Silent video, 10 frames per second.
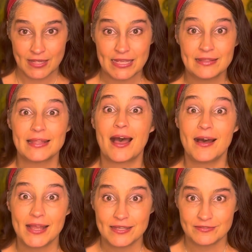in the
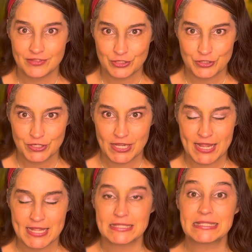eye of the
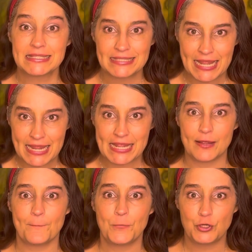hurricane,
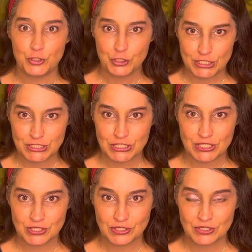staying put.